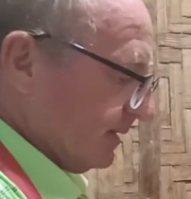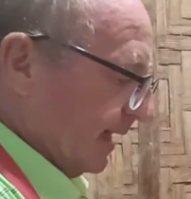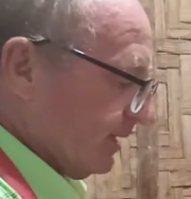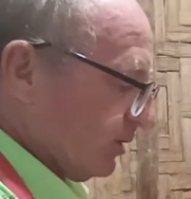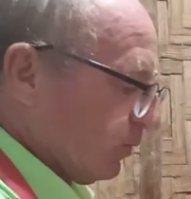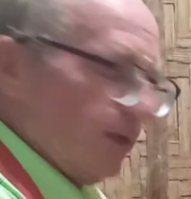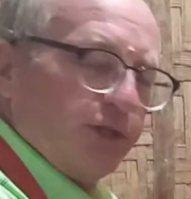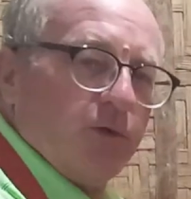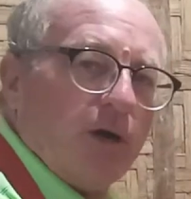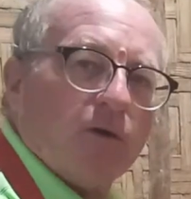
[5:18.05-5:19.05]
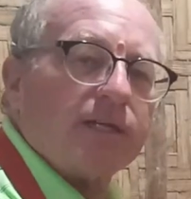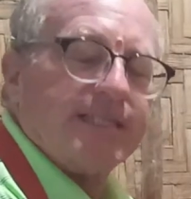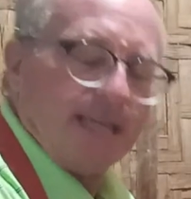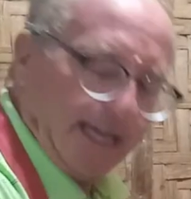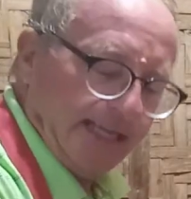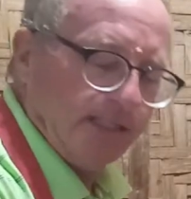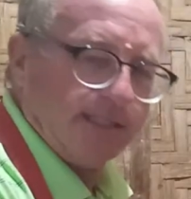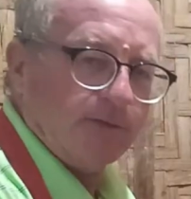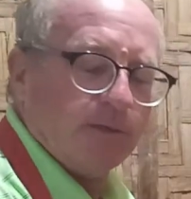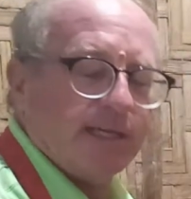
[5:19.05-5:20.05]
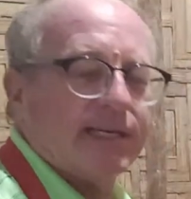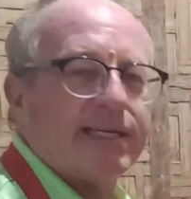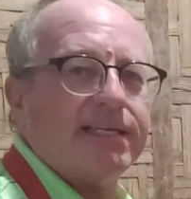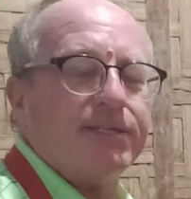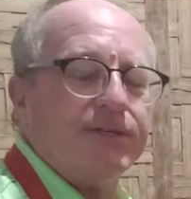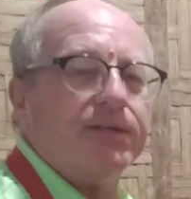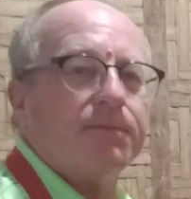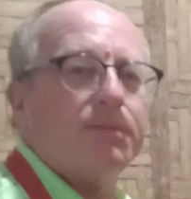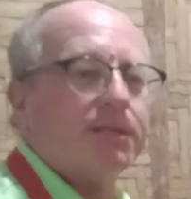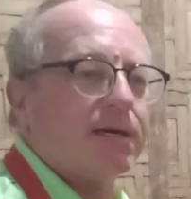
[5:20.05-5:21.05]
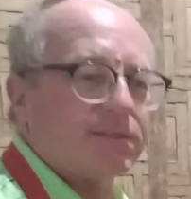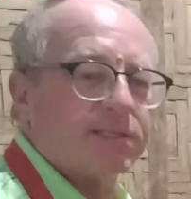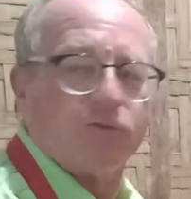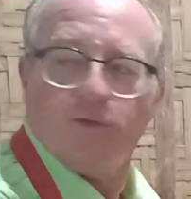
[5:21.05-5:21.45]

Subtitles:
I just wish you all could taste it when I get done, because it's